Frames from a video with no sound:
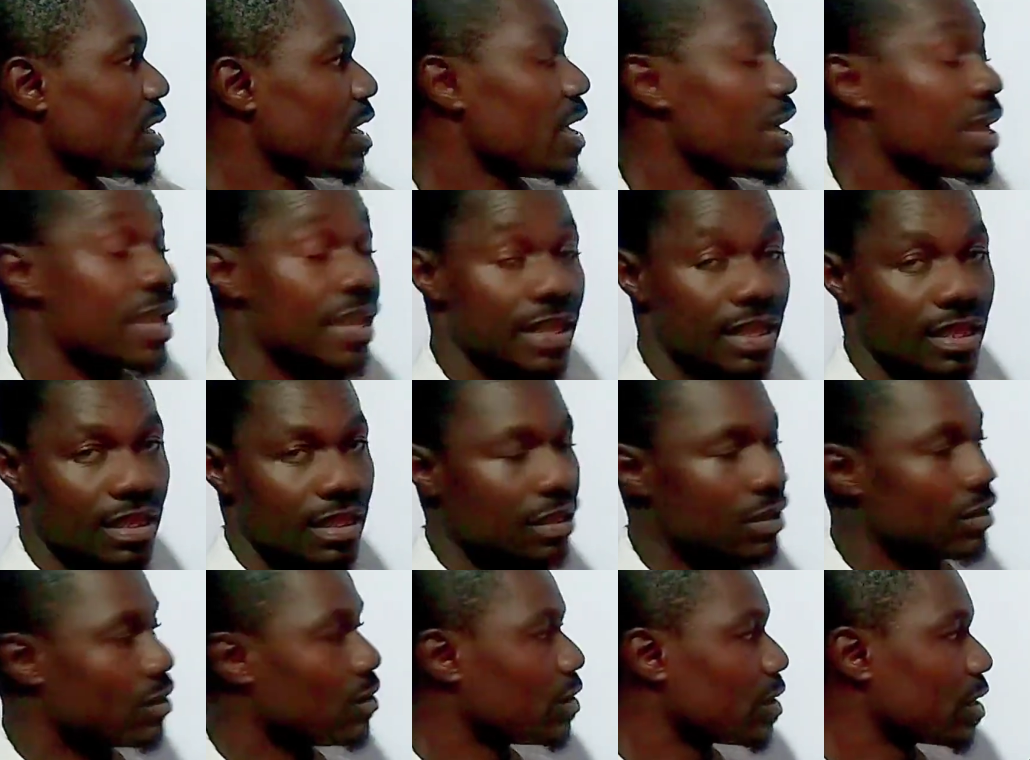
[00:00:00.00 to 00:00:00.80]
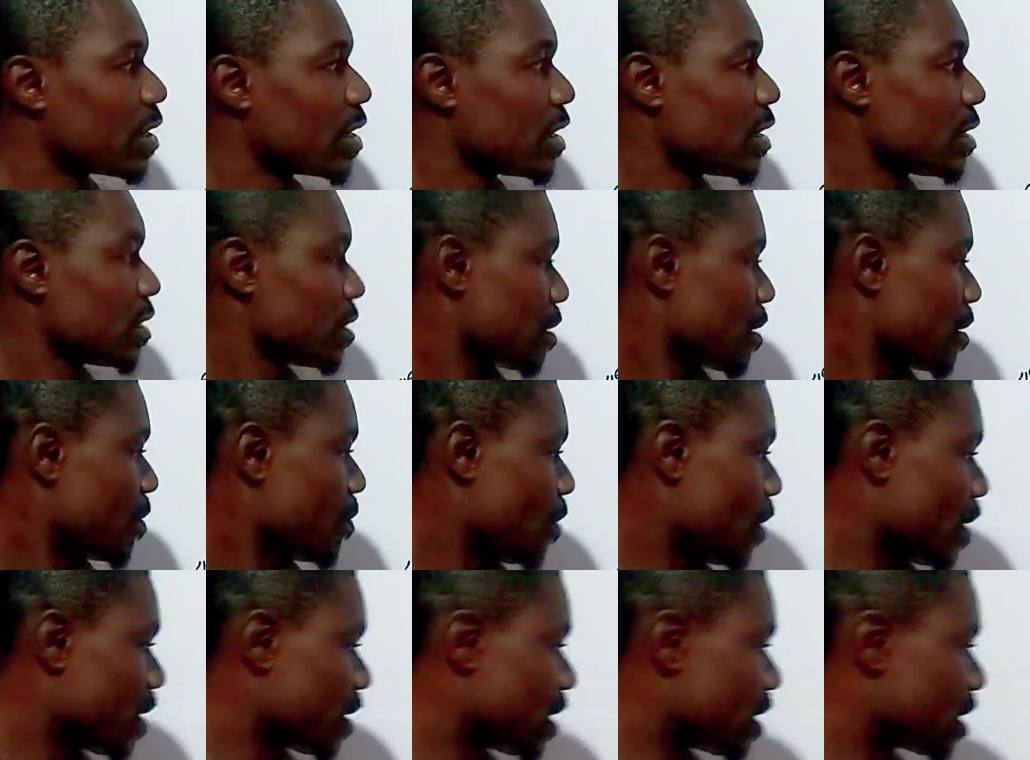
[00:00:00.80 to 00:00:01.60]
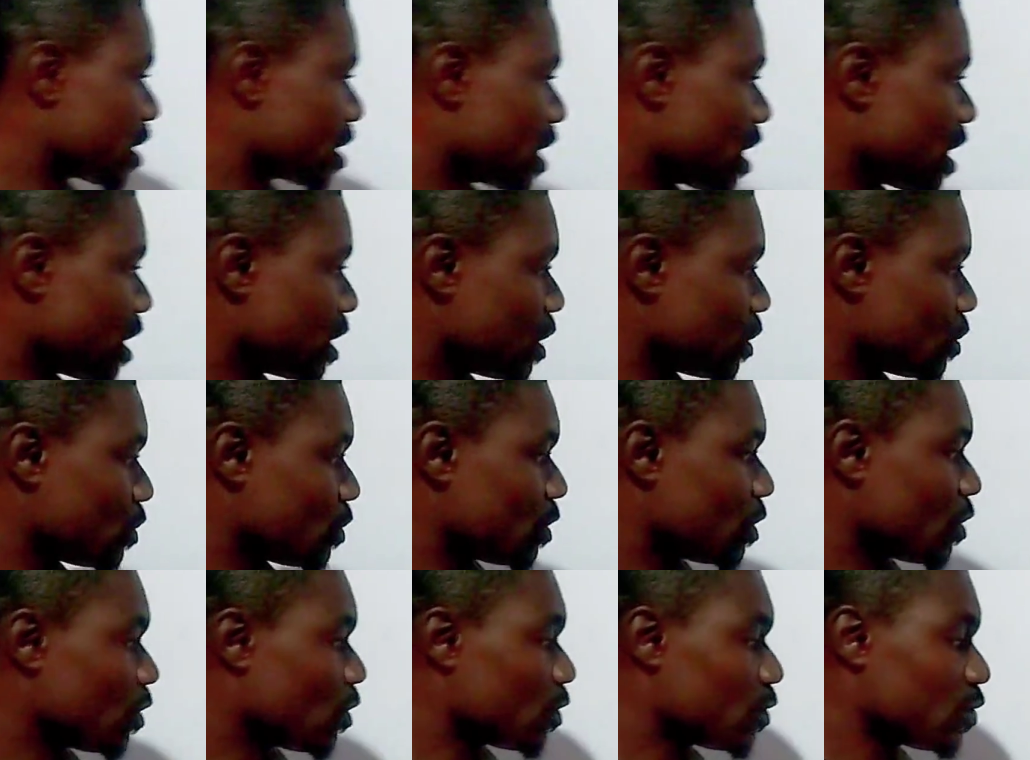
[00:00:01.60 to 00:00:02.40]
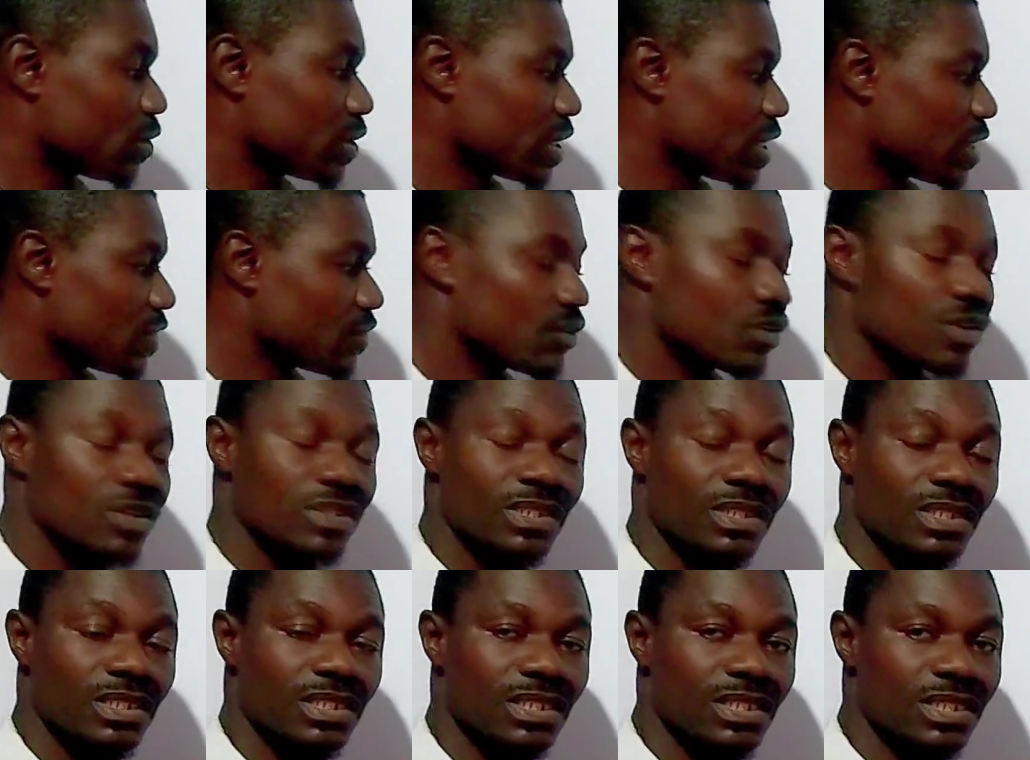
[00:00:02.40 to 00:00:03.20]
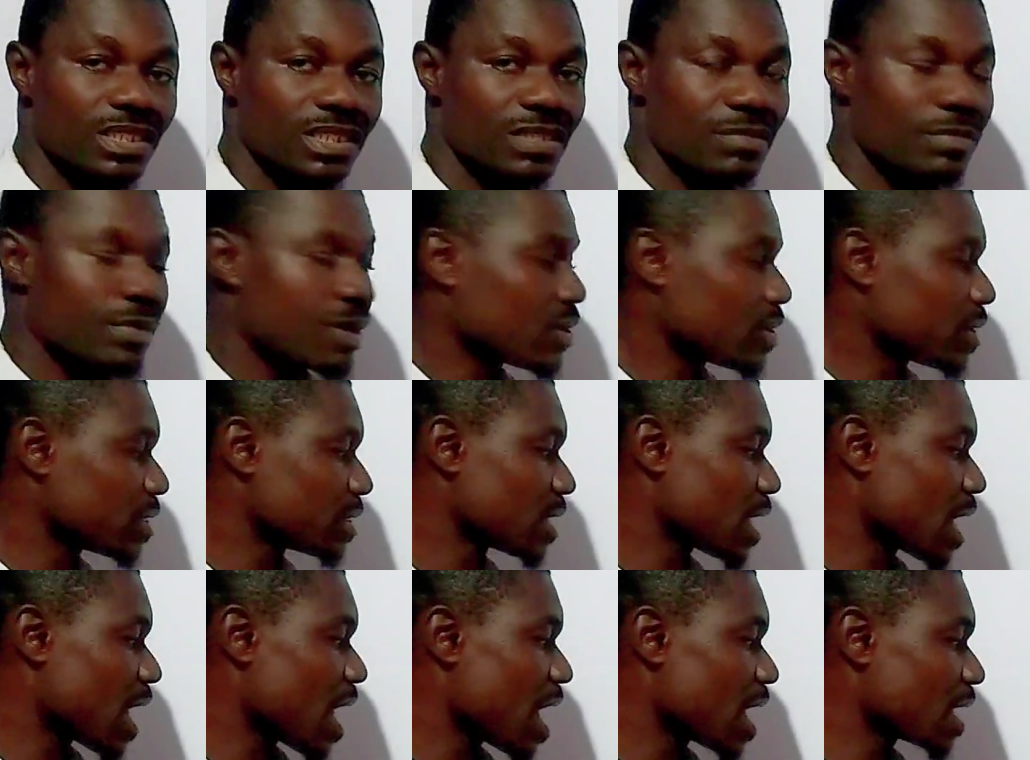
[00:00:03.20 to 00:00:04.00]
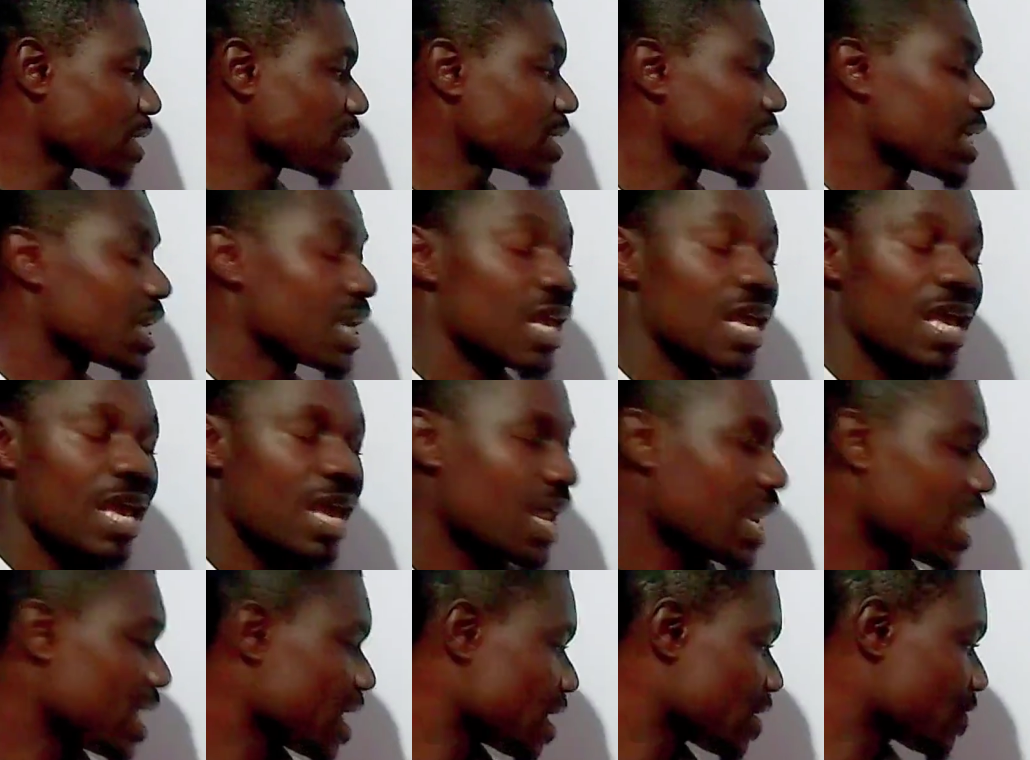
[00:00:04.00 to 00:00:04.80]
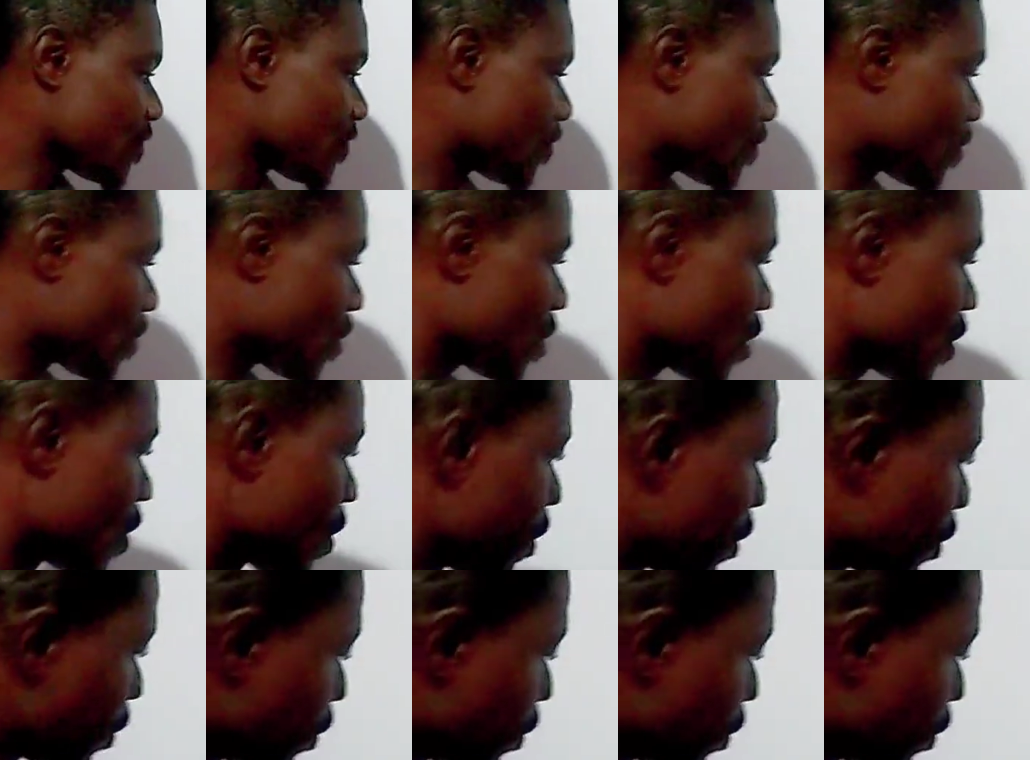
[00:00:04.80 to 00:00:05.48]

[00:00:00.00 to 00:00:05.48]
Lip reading: a. Okay, but in this case it will only give us 60 minus x ln 4.